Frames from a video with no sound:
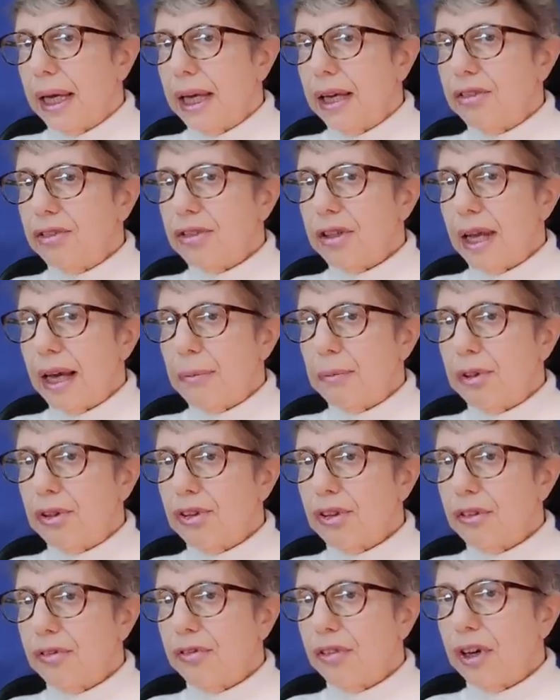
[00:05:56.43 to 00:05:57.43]
Islam
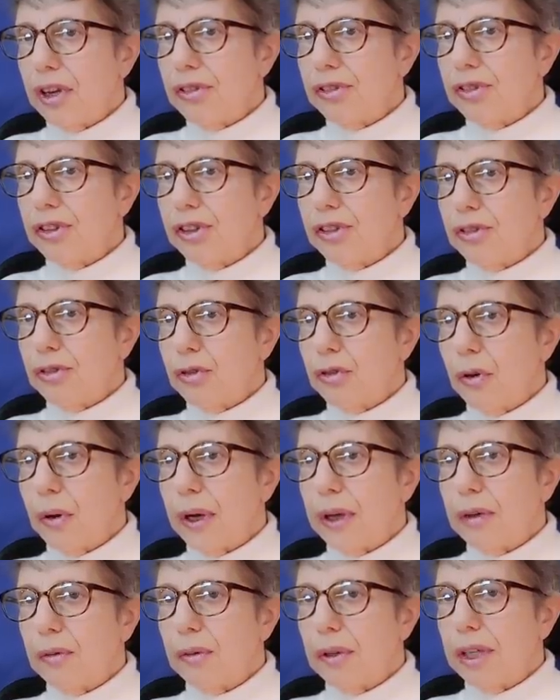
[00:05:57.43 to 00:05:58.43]
is the fastest
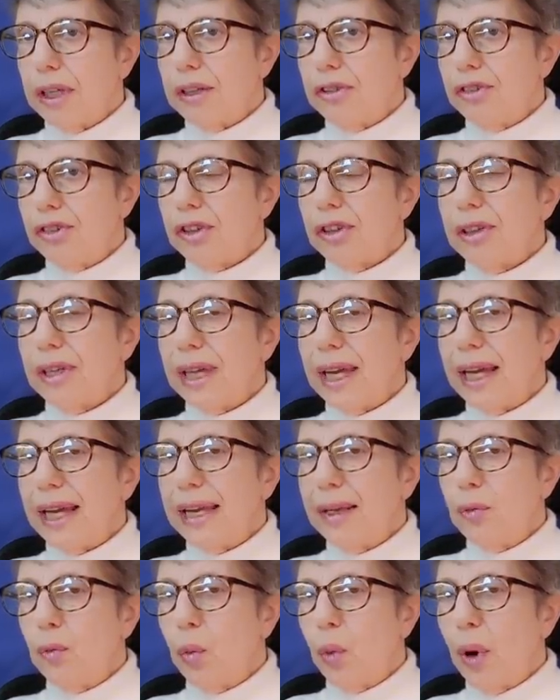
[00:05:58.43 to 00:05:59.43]
growing religion
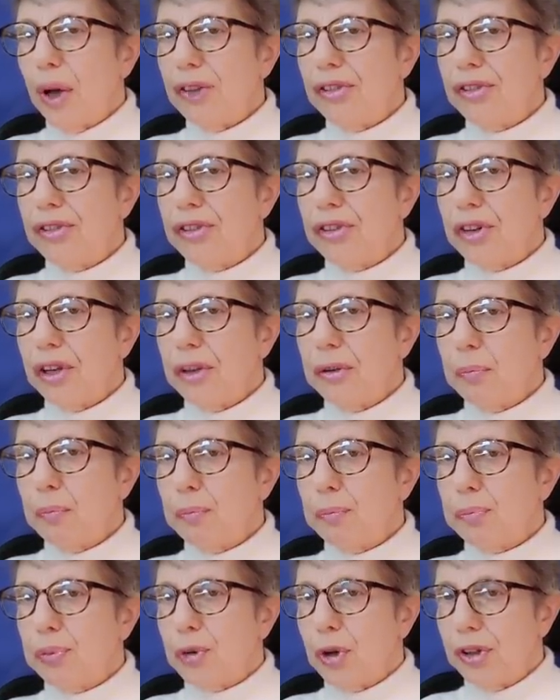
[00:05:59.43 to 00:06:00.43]
in
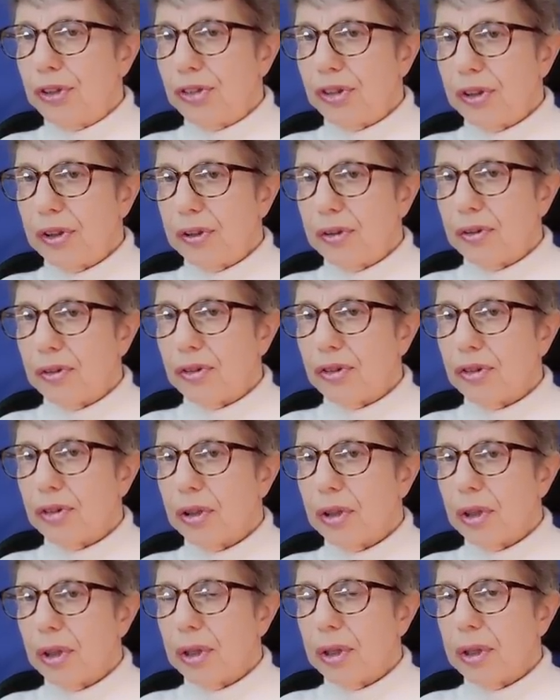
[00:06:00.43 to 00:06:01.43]
Western prisons.